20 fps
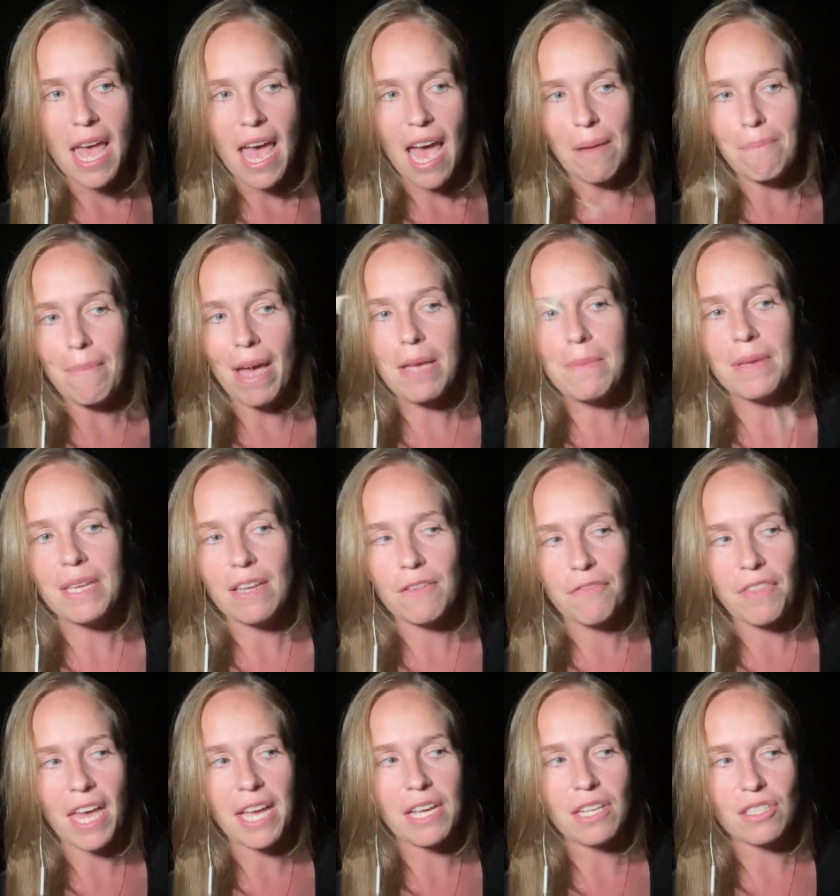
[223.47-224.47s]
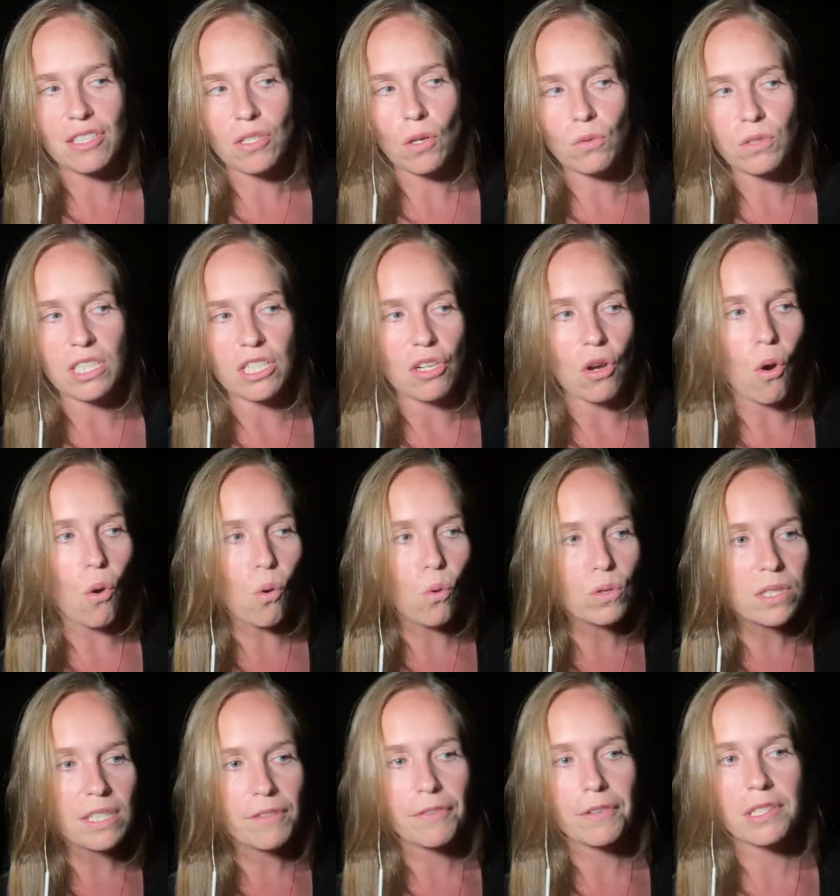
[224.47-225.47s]
And maybe if they consulted all
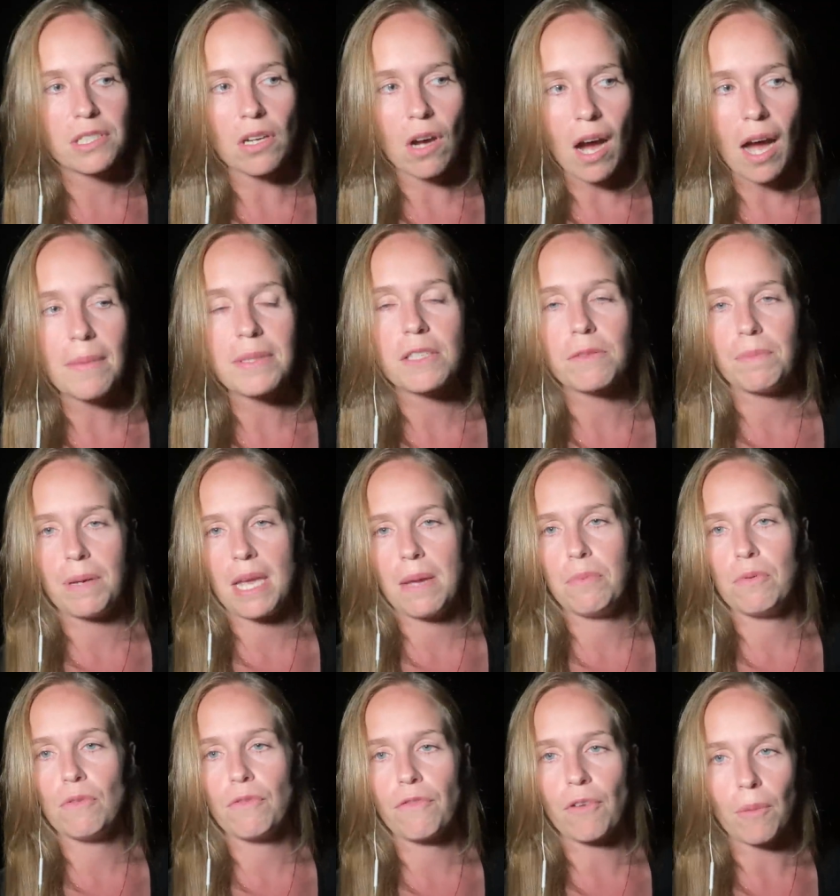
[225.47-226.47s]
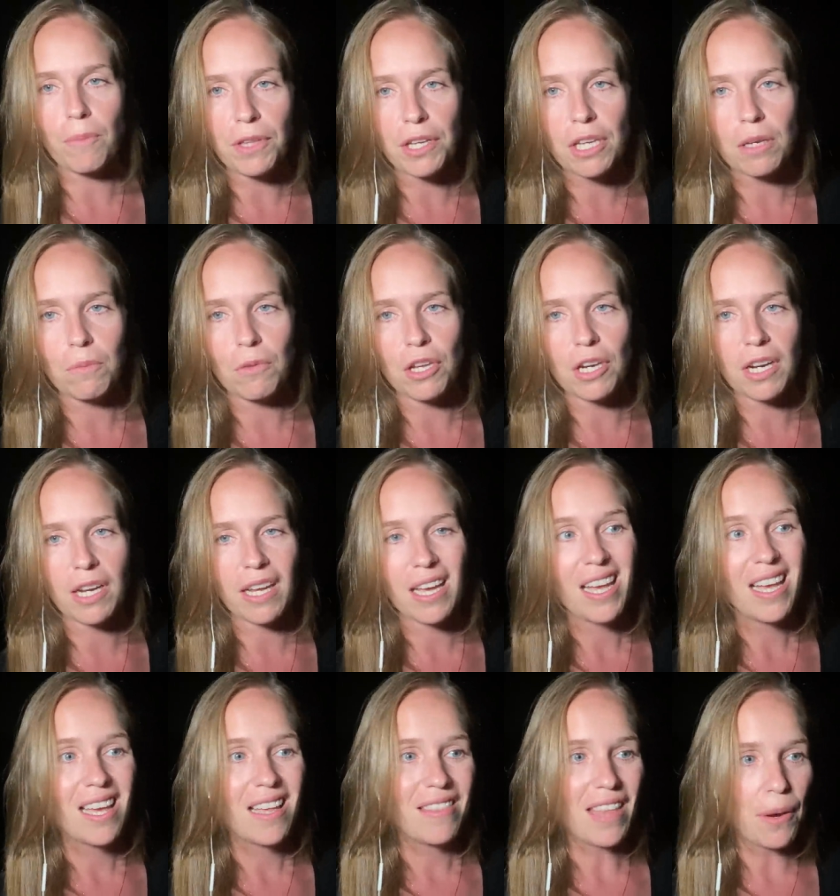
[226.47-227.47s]
different types of people from the community,
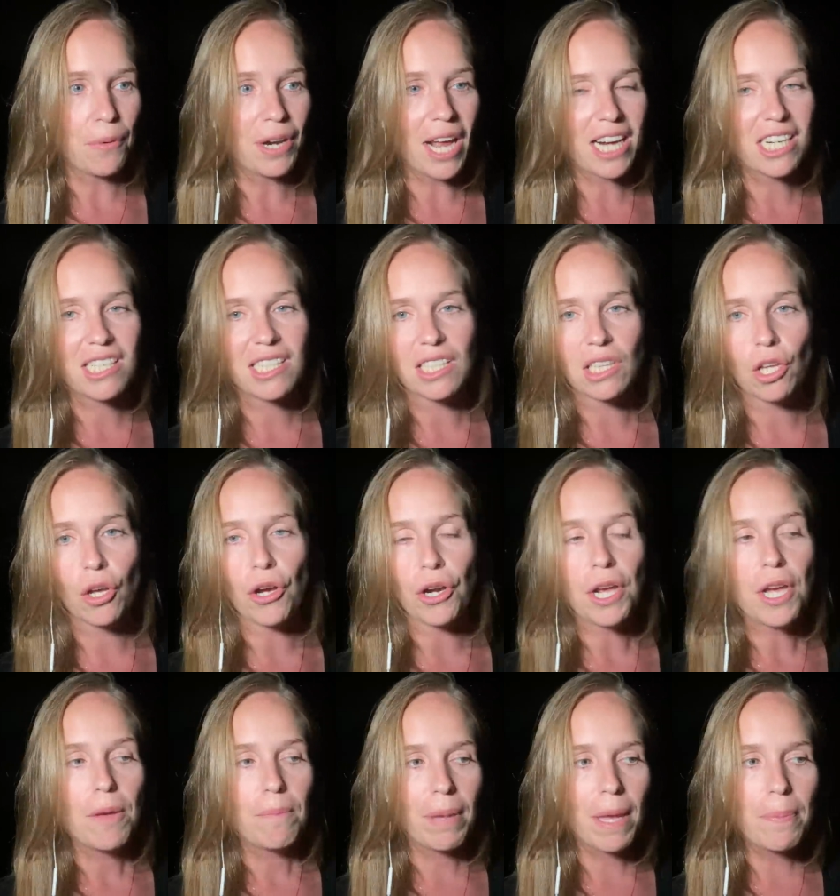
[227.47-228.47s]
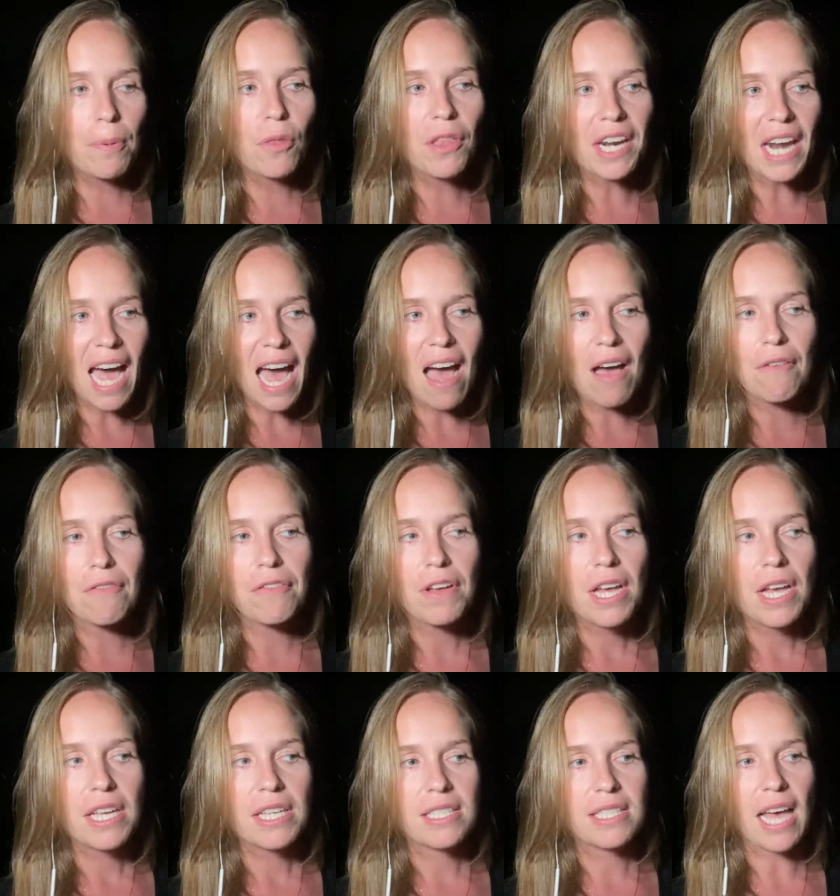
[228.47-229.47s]
they would actually learn. People that have,
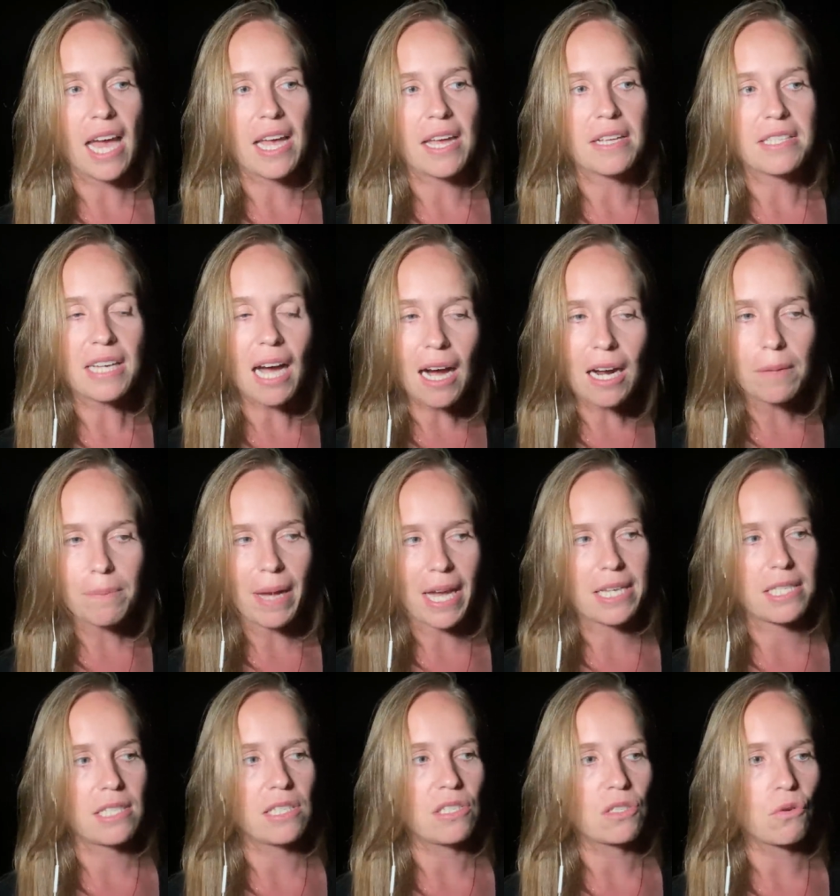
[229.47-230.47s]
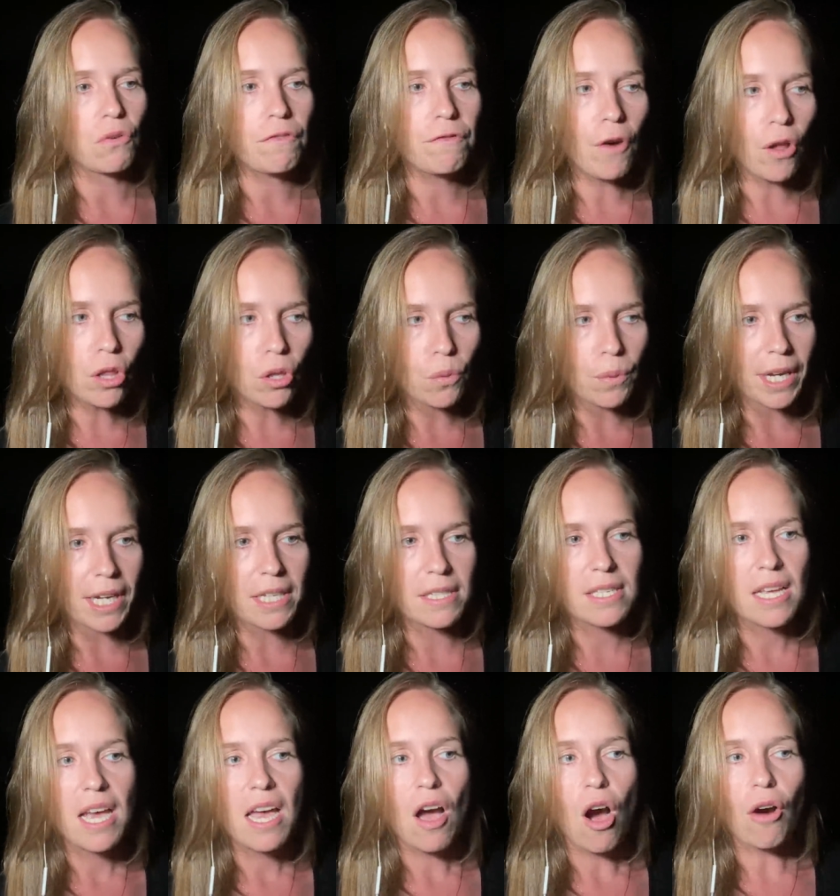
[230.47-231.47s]
say, databases or followings,
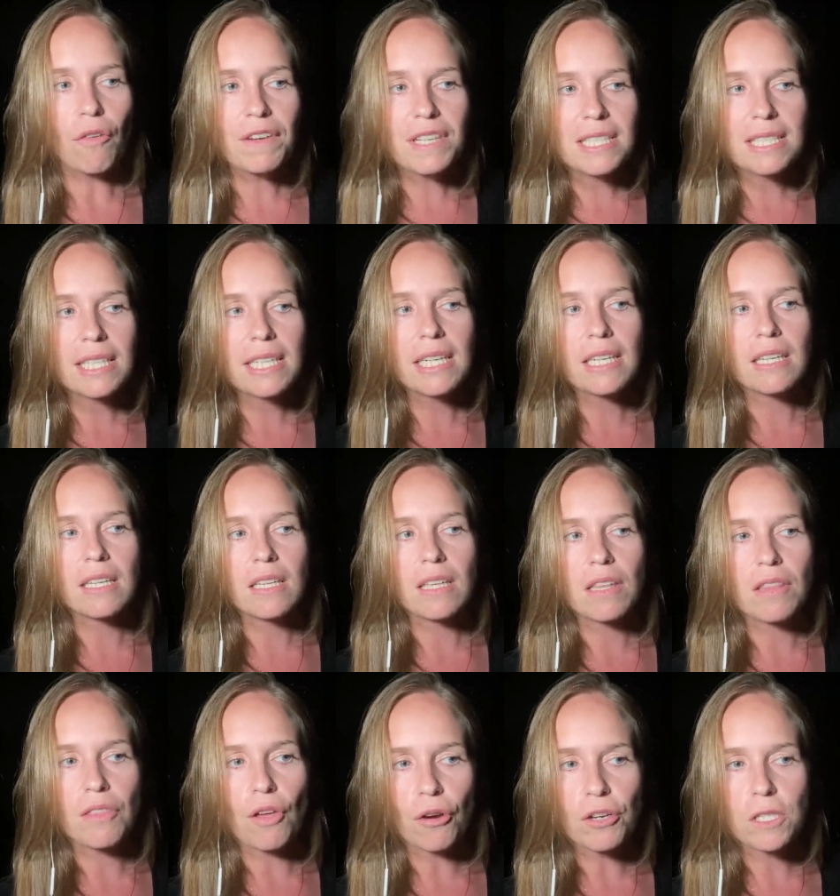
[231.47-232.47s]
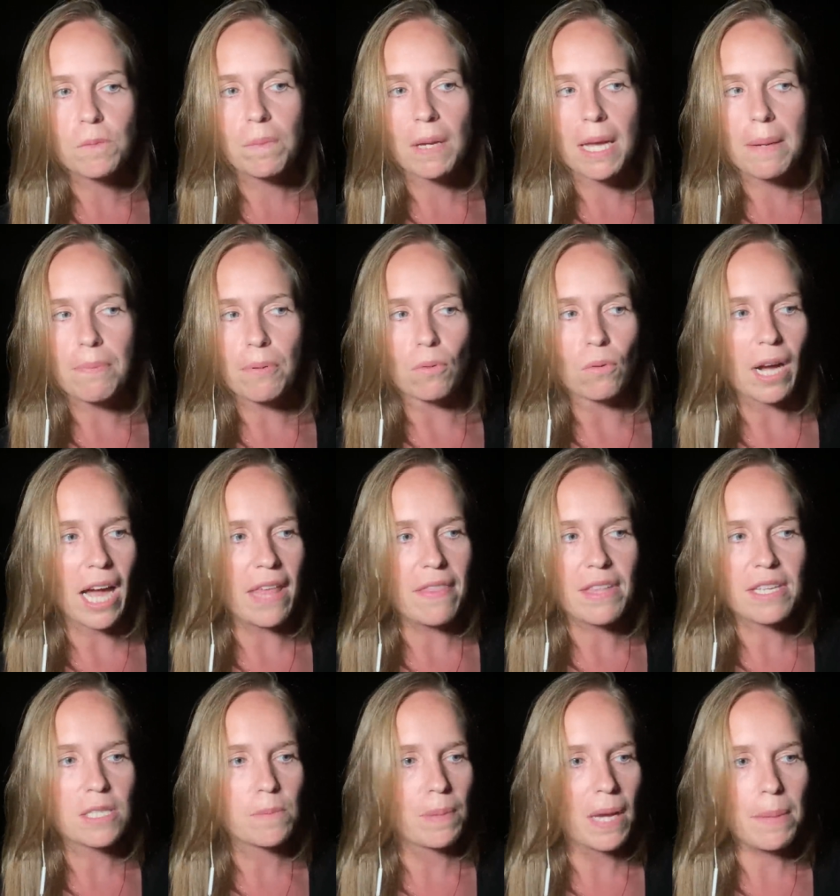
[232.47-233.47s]
obviously those people, and
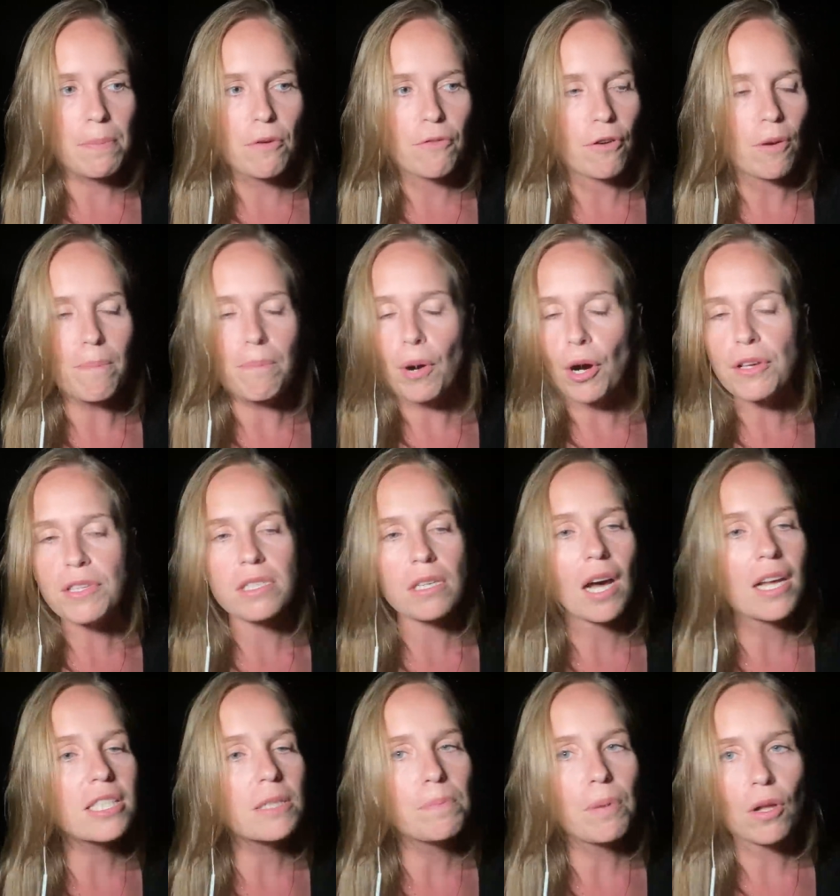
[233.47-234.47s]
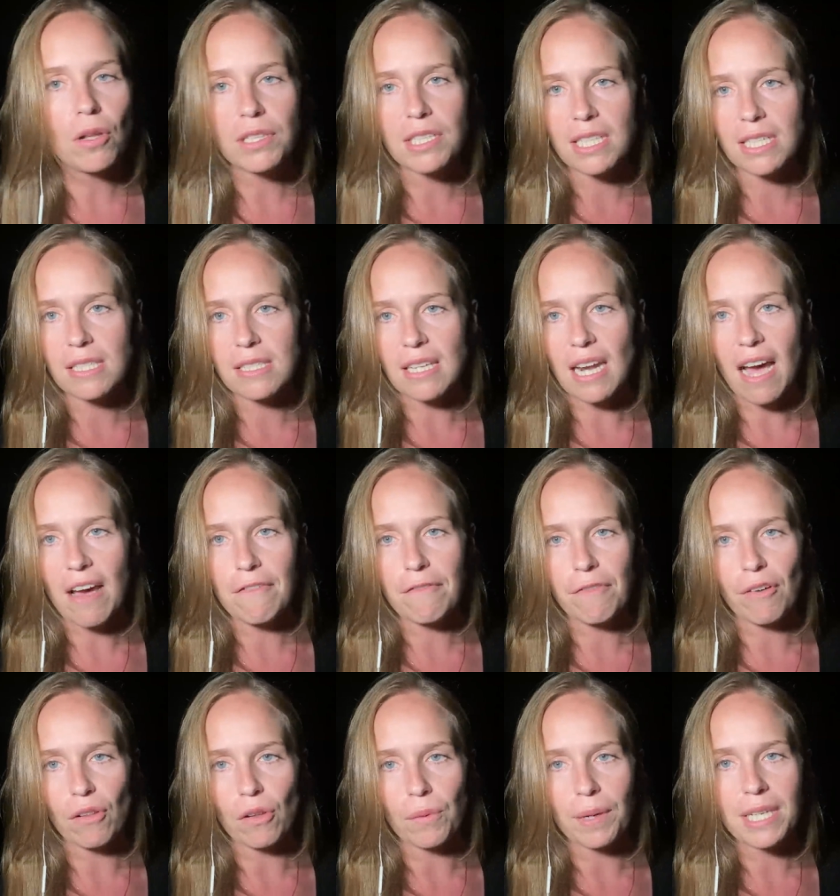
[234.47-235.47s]
there's people from both sides of politics that have
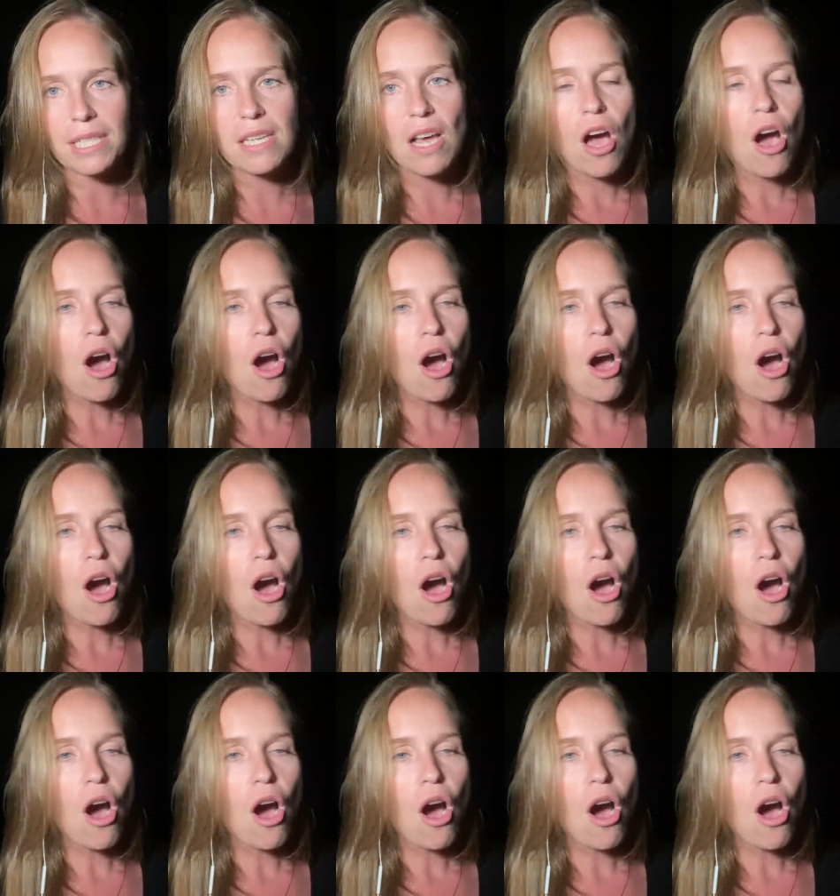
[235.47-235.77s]
followings,